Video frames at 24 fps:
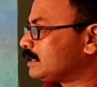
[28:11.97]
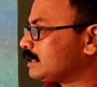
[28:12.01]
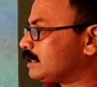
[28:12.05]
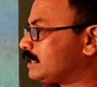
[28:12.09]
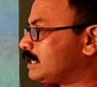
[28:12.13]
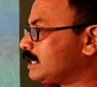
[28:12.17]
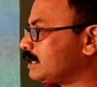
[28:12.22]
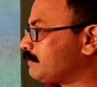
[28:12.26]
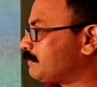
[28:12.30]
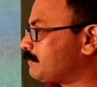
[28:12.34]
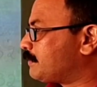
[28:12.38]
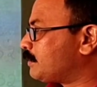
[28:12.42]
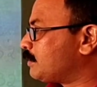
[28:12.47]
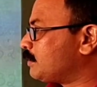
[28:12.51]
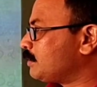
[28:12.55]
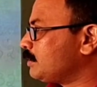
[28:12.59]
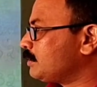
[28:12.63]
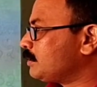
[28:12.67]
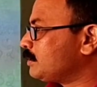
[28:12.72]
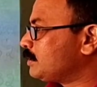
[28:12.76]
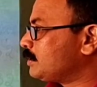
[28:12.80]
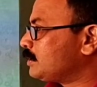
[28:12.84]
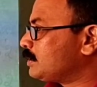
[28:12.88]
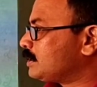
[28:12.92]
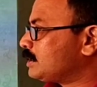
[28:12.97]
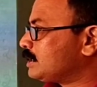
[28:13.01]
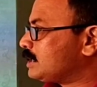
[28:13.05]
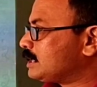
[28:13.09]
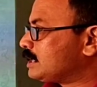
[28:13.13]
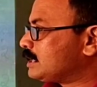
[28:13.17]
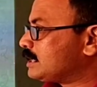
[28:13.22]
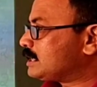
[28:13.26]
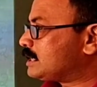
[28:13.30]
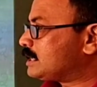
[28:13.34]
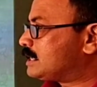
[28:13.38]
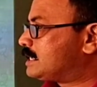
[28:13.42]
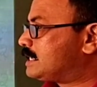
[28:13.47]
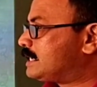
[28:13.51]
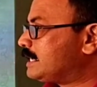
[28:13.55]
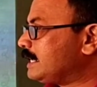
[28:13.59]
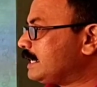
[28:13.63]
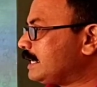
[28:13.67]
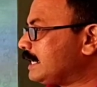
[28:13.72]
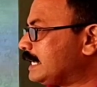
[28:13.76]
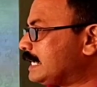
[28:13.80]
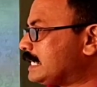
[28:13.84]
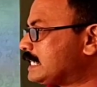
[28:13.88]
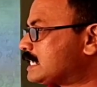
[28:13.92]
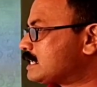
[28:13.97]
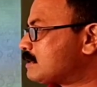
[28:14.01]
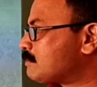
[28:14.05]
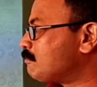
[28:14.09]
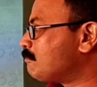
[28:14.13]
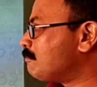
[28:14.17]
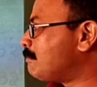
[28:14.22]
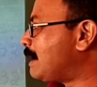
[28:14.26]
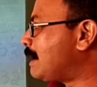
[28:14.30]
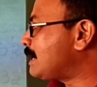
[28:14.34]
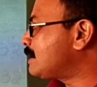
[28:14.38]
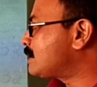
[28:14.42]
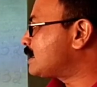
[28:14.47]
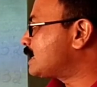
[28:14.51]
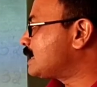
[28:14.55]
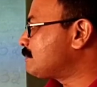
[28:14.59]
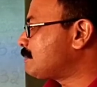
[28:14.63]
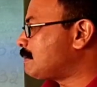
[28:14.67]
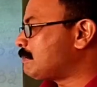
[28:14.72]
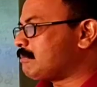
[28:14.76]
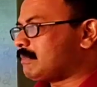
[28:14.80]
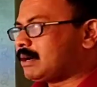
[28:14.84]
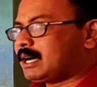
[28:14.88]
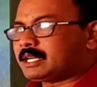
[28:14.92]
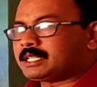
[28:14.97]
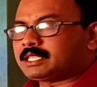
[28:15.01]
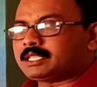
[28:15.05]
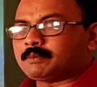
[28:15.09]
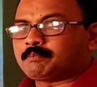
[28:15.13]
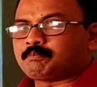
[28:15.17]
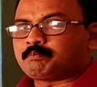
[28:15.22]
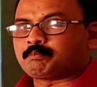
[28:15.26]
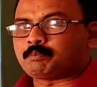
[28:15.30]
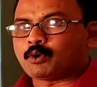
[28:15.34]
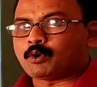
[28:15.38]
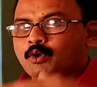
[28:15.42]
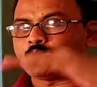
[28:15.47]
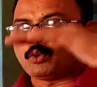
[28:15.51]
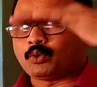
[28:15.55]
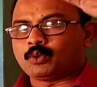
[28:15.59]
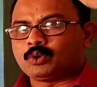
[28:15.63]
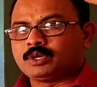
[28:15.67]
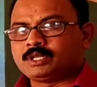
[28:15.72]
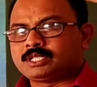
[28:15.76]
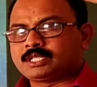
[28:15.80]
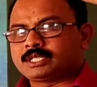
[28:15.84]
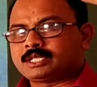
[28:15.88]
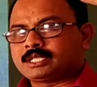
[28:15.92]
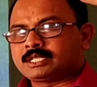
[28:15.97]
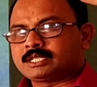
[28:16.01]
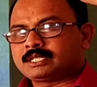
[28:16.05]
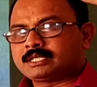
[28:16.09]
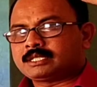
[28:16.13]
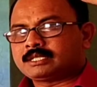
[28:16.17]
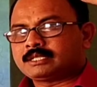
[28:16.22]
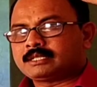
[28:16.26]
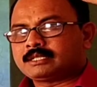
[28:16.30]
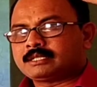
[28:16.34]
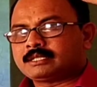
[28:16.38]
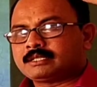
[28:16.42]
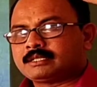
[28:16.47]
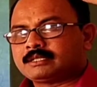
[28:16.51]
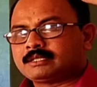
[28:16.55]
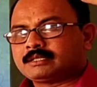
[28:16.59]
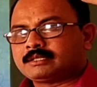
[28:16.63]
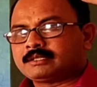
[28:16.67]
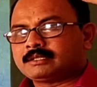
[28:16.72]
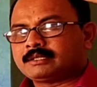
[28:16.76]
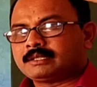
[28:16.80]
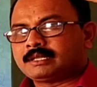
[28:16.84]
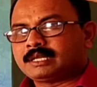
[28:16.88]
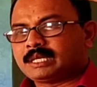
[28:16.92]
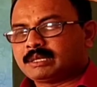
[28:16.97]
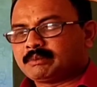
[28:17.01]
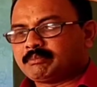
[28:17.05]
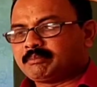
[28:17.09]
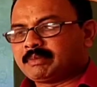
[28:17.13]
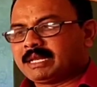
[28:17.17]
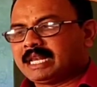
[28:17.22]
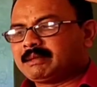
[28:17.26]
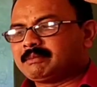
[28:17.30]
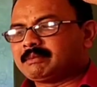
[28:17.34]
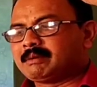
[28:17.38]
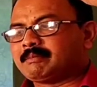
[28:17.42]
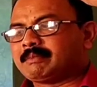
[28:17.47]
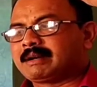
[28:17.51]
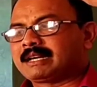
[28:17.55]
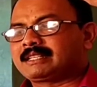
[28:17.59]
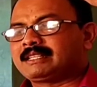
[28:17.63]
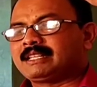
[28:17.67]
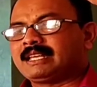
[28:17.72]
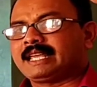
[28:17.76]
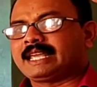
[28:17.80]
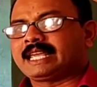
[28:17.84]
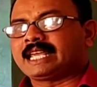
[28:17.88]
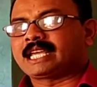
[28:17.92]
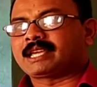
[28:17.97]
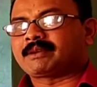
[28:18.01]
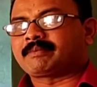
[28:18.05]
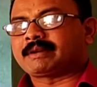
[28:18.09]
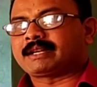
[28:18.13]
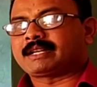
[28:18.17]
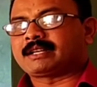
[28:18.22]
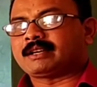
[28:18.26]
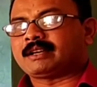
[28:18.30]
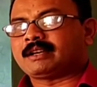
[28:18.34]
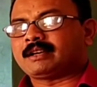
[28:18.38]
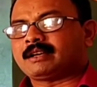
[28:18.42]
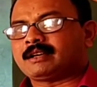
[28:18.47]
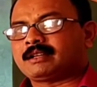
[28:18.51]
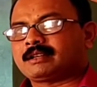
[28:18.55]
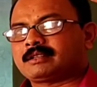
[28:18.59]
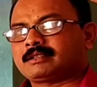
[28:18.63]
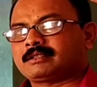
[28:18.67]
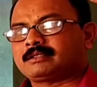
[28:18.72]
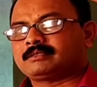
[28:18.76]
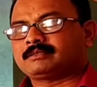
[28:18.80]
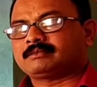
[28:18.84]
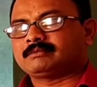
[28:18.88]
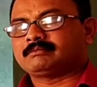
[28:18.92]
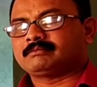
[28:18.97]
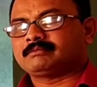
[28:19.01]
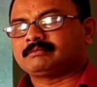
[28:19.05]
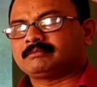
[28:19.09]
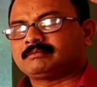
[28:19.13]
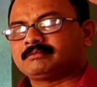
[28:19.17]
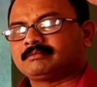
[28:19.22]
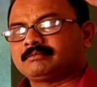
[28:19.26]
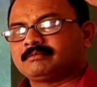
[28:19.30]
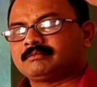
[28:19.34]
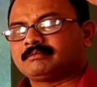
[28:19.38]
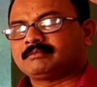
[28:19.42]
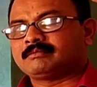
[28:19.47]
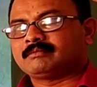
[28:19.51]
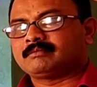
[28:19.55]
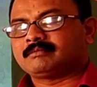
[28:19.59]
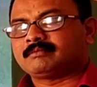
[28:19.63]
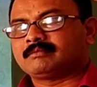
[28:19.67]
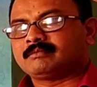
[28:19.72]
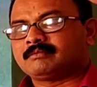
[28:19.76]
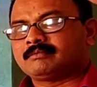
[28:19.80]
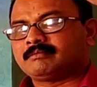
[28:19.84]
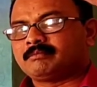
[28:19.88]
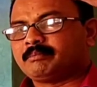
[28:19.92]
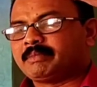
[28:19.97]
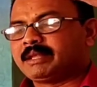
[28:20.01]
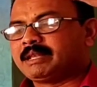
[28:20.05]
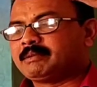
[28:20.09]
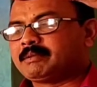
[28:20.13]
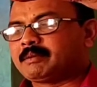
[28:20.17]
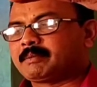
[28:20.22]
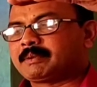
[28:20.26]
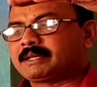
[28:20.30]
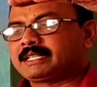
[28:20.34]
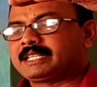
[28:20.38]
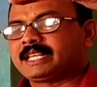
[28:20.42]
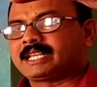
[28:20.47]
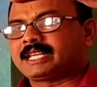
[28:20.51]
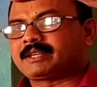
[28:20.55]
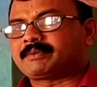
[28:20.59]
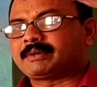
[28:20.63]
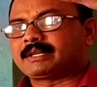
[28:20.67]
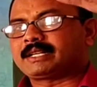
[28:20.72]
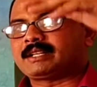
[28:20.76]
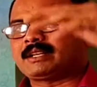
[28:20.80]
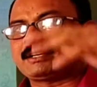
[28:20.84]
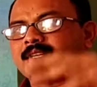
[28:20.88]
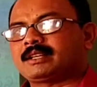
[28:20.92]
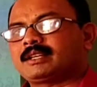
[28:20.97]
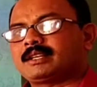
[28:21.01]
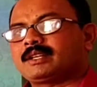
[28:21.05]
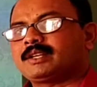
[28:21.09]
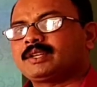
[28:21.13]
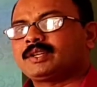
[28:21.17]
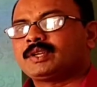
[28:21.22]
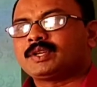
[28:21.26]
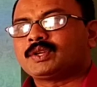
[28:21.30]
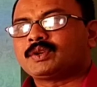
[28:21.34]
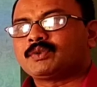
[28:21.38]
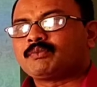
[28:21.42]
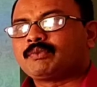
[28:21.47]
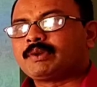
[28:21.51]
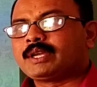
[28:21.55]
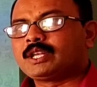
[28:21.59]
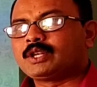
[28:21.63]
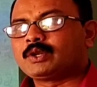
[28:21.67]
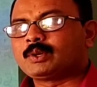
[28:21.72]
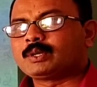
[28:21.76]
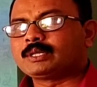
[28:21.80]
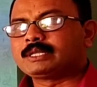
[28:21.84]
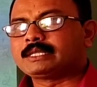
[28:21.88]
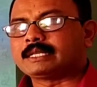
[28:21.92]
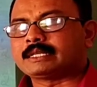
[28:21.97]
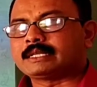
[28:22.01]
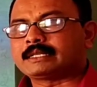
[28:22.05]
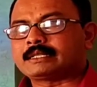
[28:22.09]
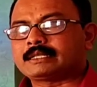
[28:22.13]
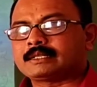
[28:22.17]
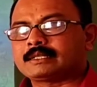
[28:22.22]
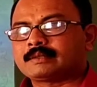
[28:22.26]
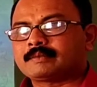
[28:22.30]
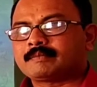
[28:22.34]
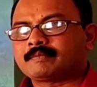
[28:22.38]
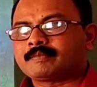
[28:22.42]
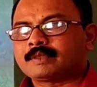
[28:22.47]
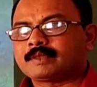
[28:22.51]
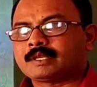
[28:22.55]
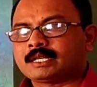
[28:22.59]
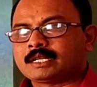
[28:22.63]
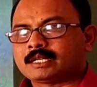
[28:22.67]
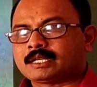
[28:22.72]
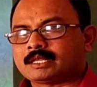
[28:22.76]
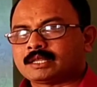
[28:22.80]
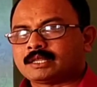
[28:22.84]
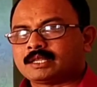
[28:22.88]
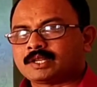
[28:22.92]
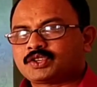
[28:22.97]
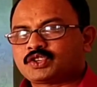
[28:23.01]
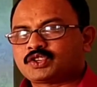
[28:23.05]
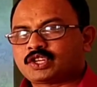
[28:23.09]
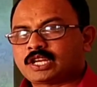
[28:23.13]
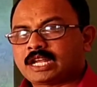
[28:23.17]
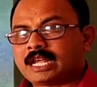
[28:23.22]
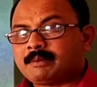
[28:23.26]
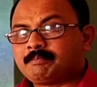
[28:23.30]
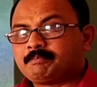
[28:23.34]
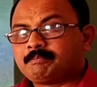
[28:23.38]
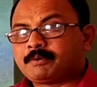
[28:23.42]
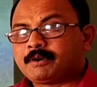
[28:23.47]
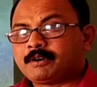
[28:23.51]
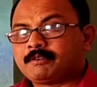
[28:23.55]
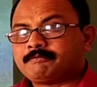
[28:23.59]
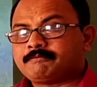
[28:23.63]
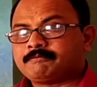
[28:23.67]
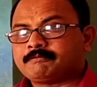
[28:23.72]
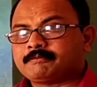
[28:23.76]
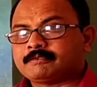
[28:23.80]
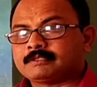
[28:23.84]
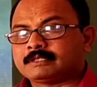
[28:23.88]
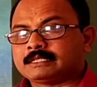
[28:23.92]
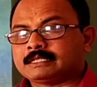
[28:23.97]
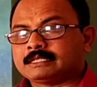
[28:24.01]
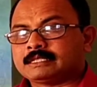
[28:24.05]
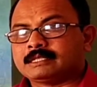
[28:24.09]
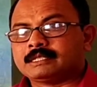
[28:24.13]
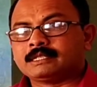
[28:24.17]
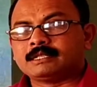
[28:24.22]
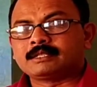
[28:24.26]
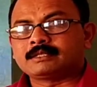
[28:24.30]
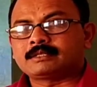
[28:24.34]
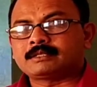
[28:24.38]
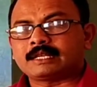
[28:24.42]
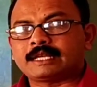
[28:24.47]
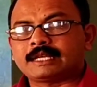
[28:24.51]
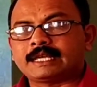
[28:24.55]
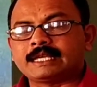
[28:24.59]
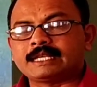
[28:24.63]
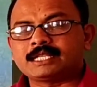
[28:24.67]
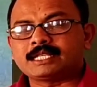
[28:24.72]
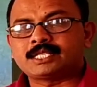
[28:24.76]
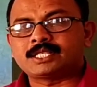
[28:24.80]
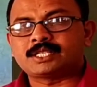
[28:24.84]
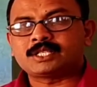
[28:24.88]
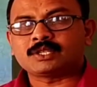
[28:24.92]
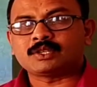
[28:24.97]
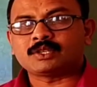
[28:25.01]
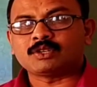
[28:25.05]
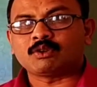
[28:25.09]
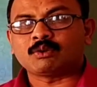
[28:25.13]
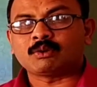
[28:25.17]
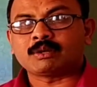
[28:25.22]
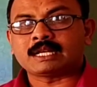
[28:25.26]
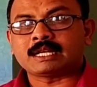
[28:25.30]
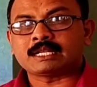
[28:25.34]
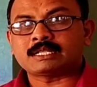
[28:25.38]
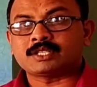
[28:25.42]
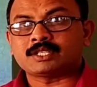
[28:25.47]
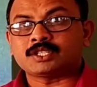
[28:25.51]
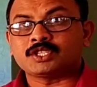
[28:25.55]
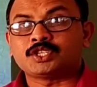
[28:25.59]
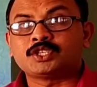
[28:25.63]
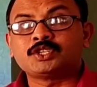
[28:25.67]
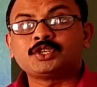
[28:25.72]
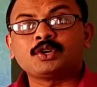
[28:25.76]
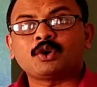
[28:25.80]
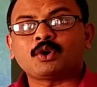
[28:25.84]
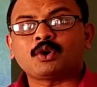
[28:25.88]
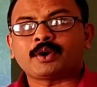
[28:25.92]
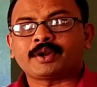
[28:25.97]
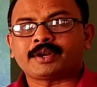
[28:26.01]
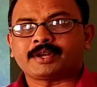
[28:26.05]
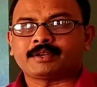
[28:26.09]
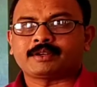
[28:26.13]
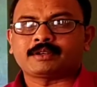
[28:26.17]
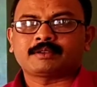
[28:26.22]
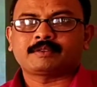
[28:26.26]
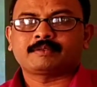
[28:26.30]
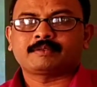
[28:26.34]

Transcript: Therefore, g is maximum at the poles, minimum at the equator. Minimum at the equator. We know that the shape of the earth is known as geoid.